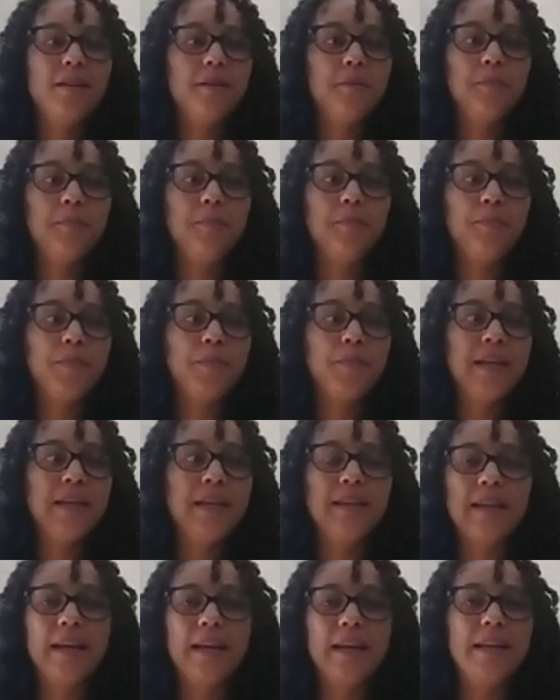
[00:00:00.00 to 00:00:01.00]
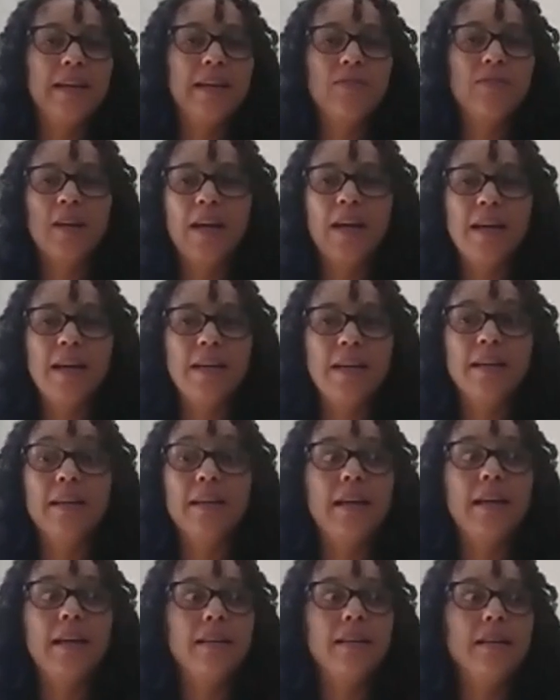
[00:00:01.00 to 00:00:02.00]
and that I never had,
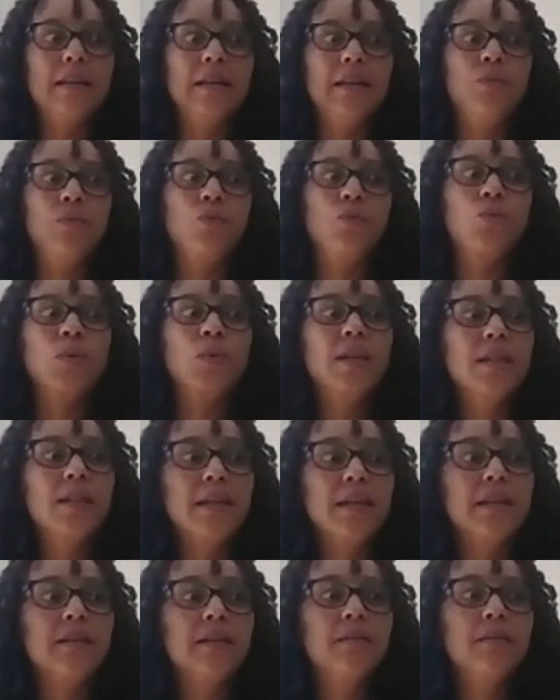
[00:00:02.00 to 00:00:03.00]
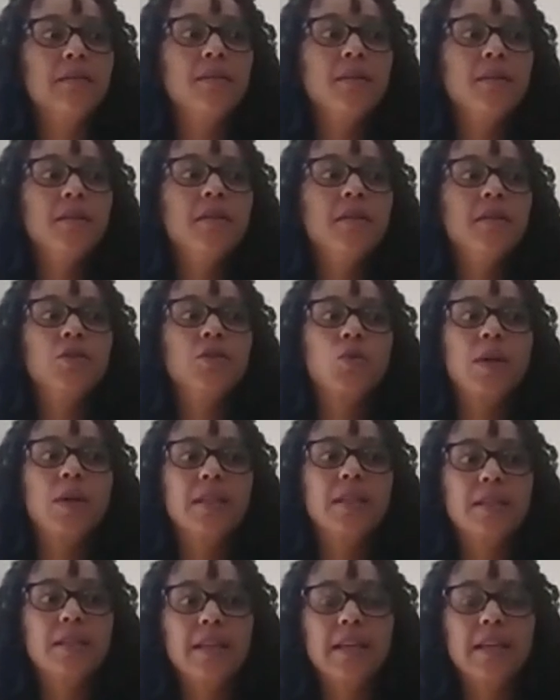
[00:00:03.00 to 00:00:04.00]
and that it really
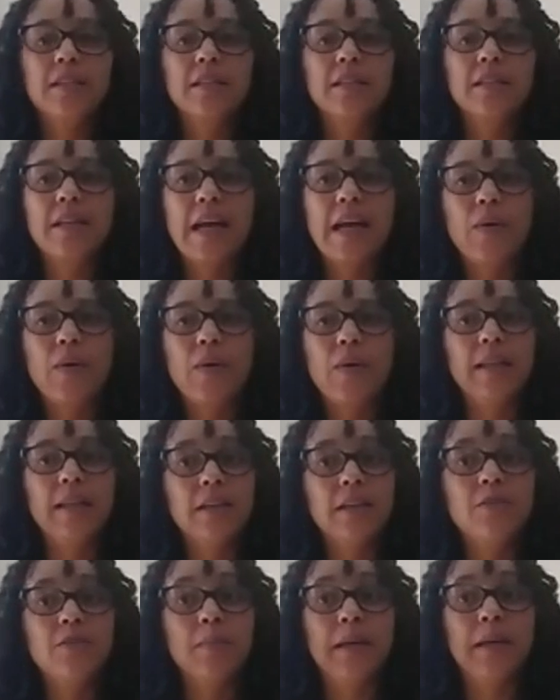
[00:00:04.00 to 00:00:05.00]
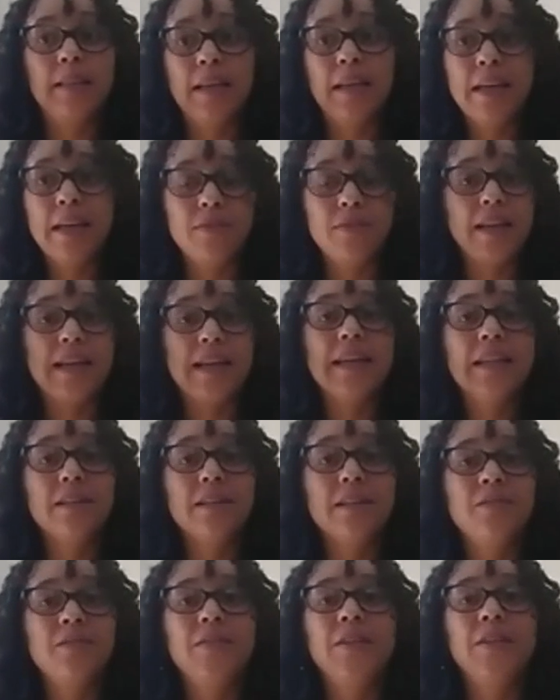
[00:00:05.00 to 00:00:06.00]
translated to how I lived my life. Like I
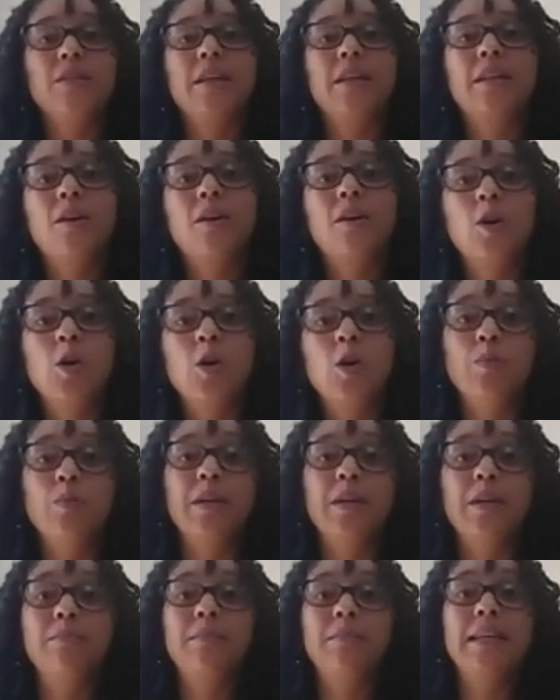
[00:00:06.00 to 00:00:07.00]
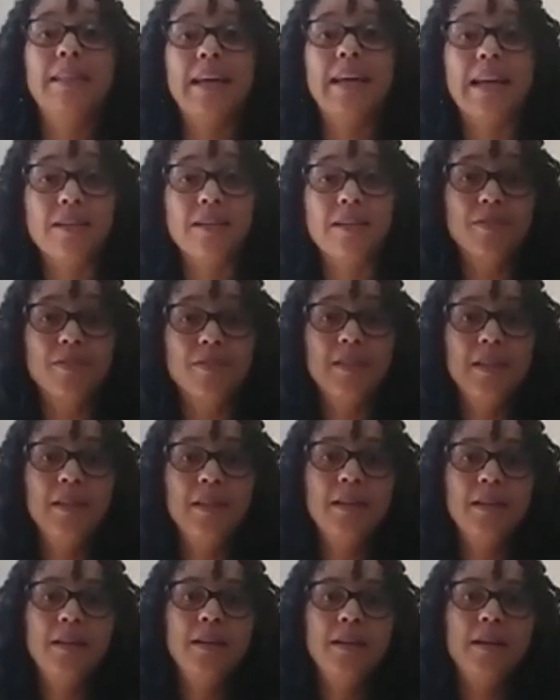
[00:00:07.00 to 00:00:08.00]
didn't feel at home in my life.
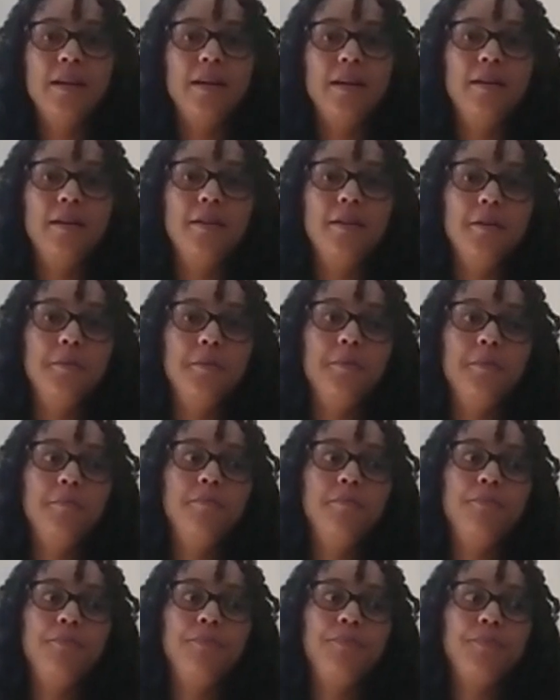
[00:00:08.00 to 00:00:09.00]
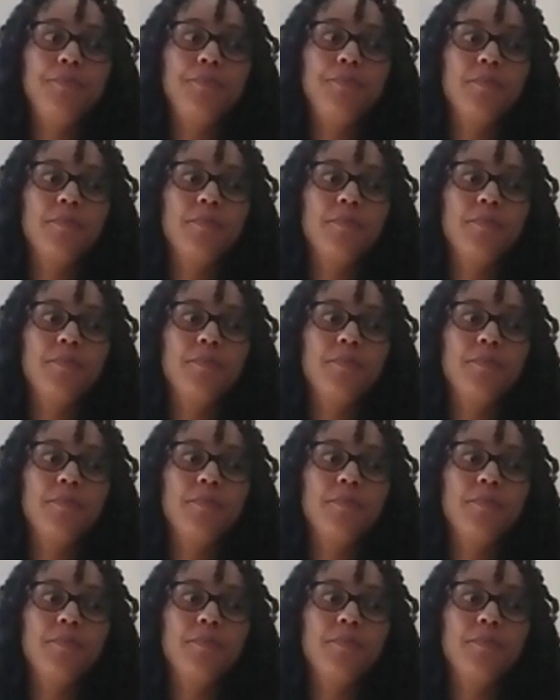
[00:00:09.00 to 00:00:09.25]
And